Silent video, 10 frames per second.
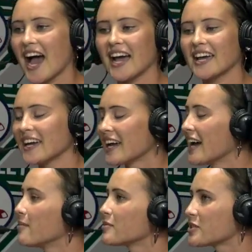I
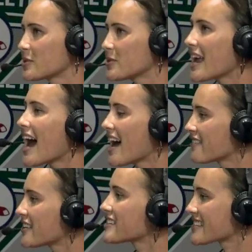am
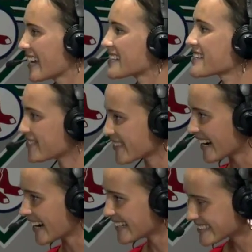2.5 years cancer-free.